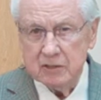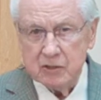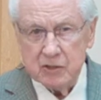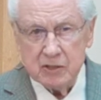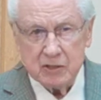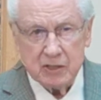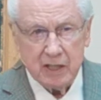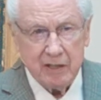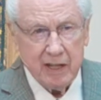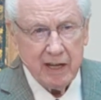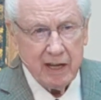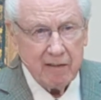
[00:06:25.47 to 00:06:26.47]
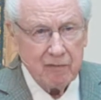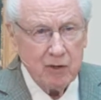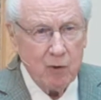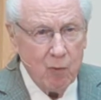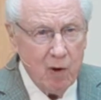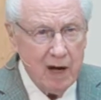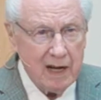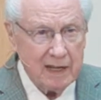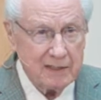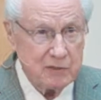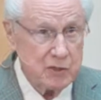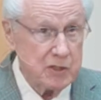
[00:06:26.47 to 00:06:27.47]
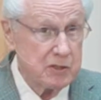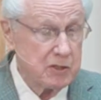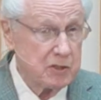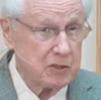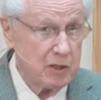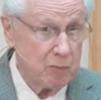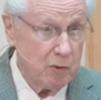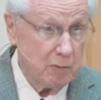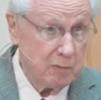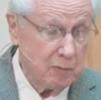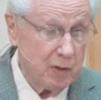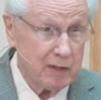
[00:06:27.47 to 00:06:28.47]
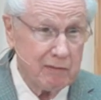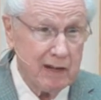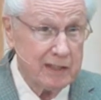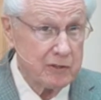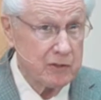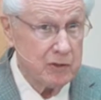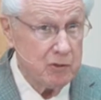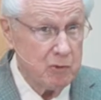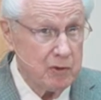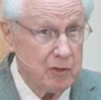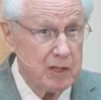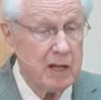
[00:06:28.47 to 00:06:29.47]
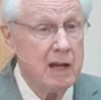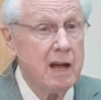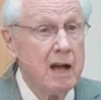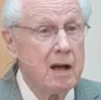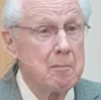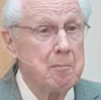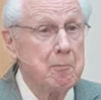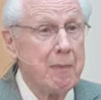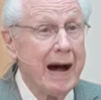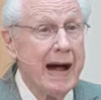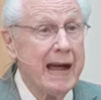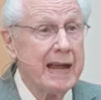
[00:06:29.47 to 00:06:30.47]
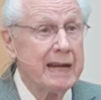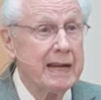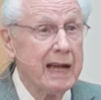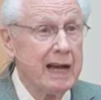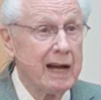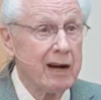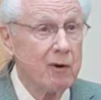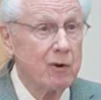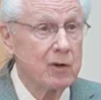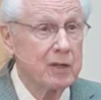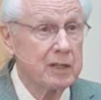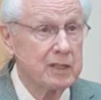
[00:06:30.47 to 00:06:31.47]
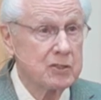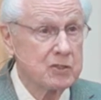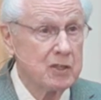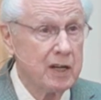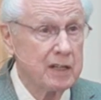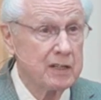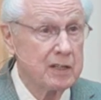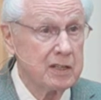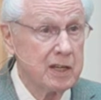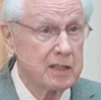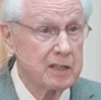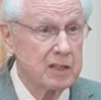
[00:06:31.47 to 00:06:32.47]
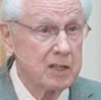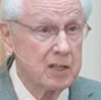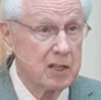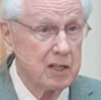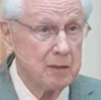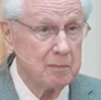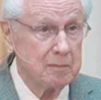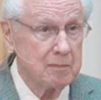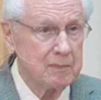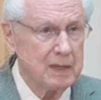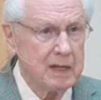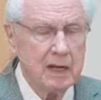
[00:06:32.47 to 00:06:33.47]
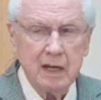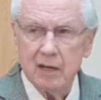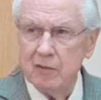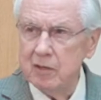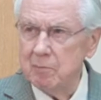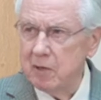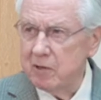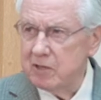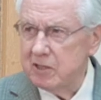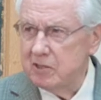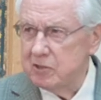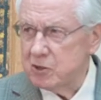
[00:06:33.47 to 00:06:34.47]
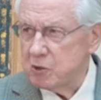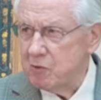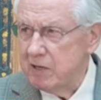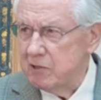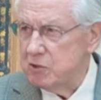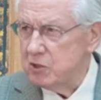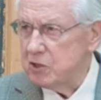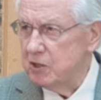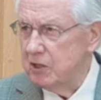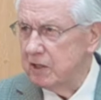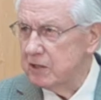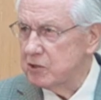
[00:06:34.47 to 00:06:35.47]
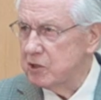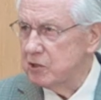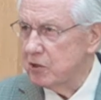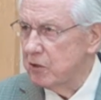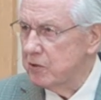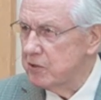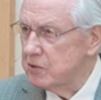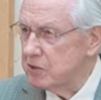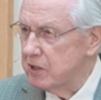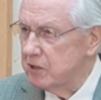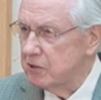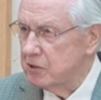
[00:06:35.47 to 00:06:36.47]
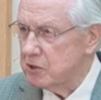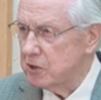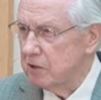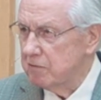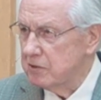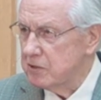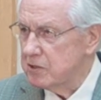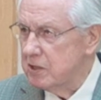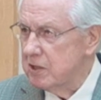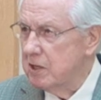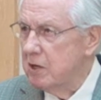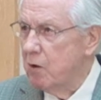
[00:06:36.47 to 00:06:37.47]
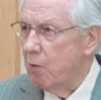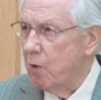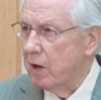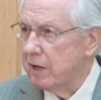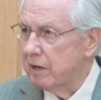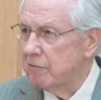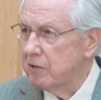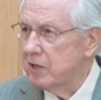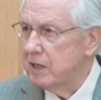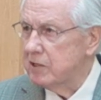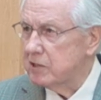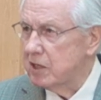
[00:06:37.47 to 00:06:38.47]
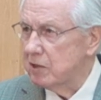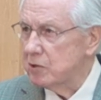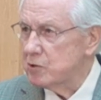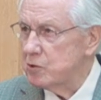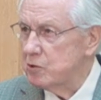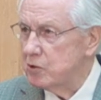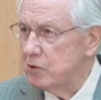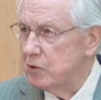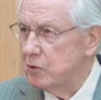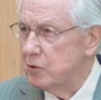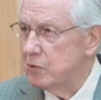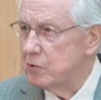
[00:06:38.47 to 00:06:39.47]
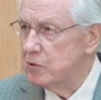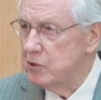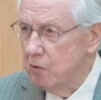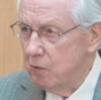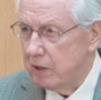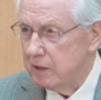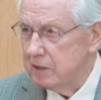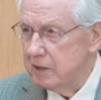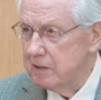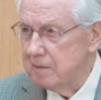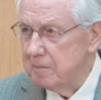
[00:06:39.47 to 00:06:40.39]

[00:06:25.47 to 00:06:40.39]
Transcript: She said, they have no wine. Jesus said, woman, what have I to do with thee? Mine hour is not yet come. And then Mary did the strangest thing. She turned and said to the servants, whatever he tells you to do, do it.